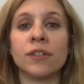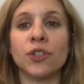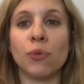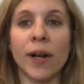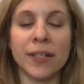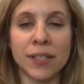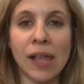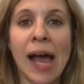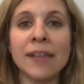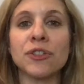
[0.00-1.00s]
You want it to
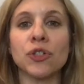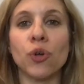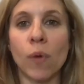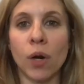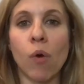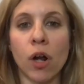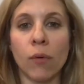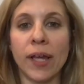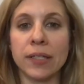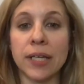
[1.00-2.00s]
last. You don't want to walk
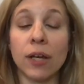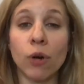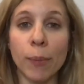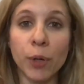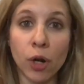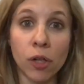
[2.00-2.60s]
away and say, "Oh, I put